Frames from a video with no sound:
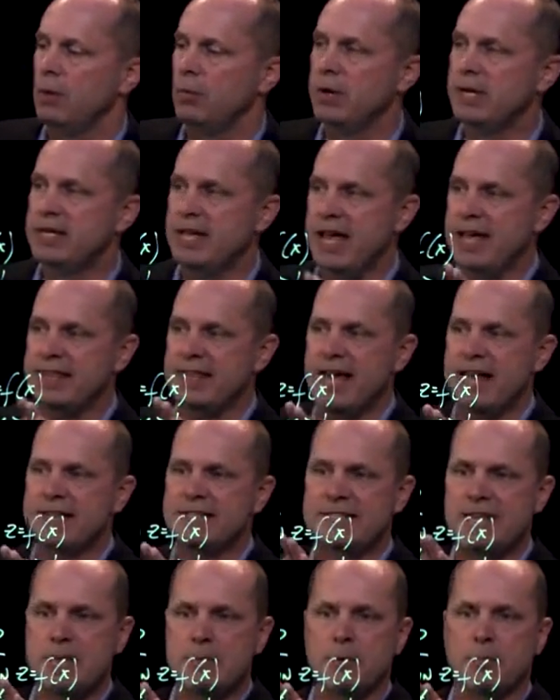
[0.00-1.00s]
We take
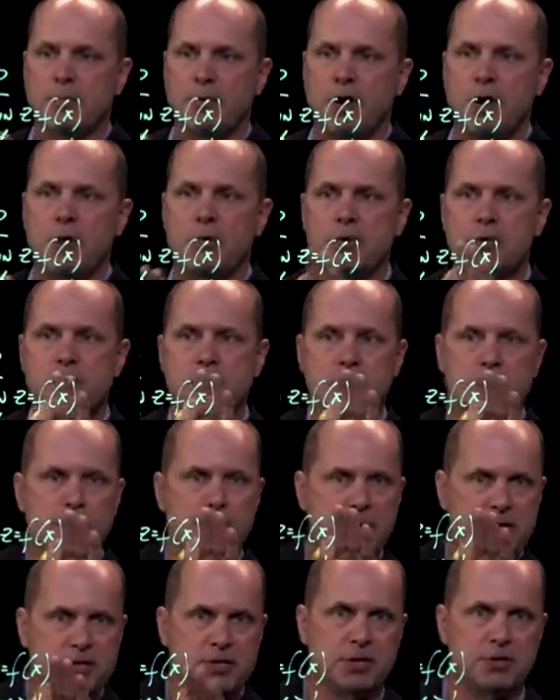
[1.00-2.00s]
that same approach, the
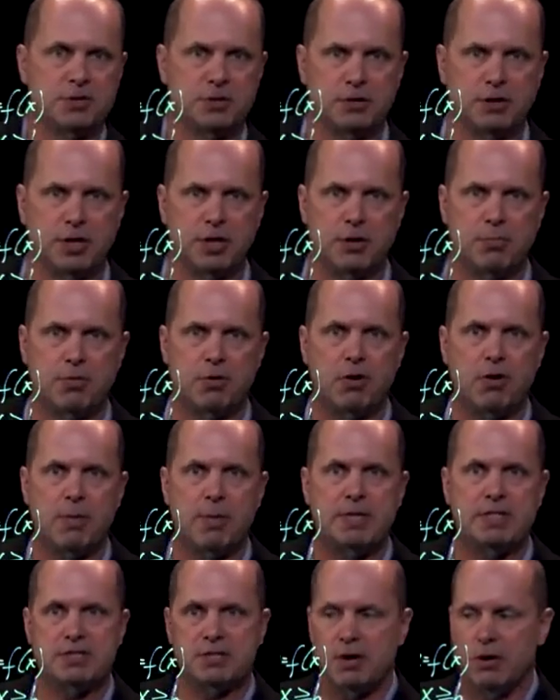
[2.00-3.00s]
mixed integer linear
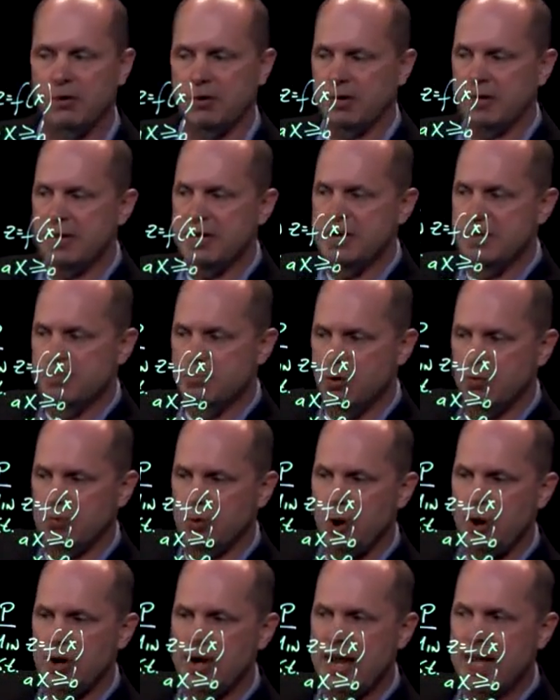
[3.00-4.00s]
program, and move
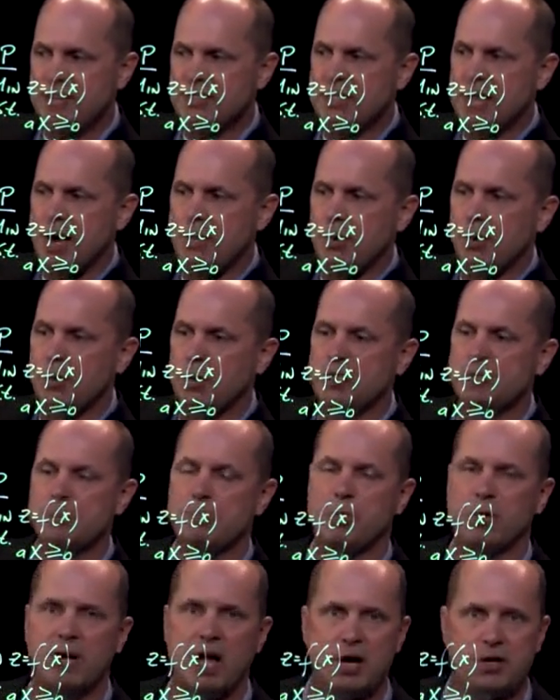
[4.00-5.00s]
to our next topic, which is
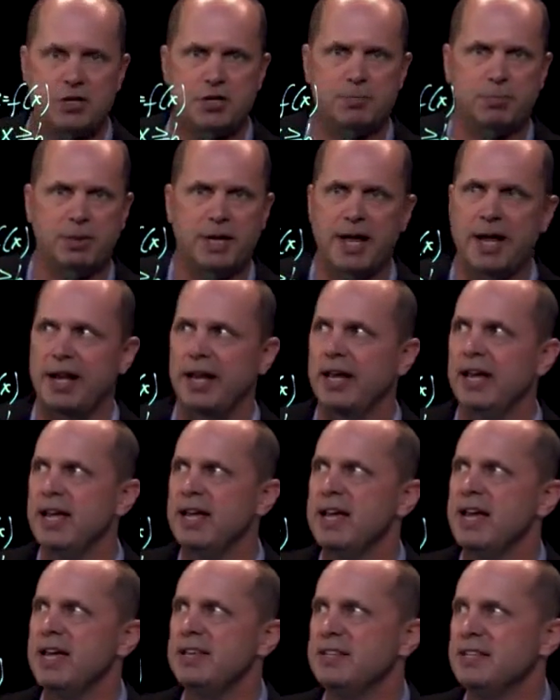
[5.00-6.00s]
production planning.
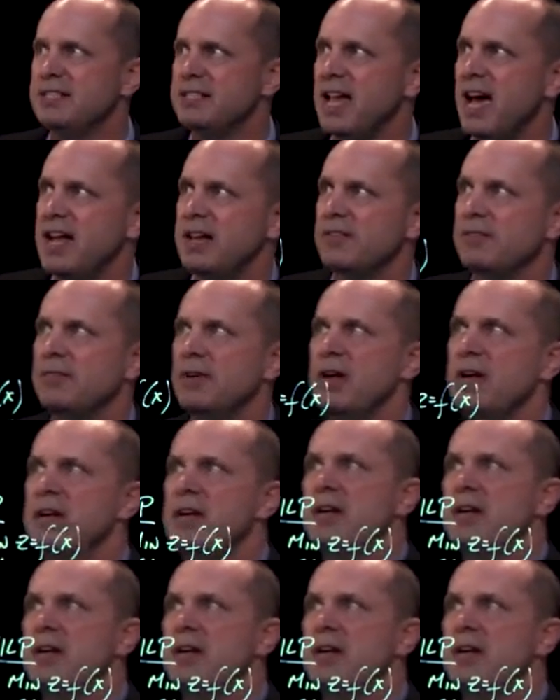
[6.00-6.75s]
And this kind of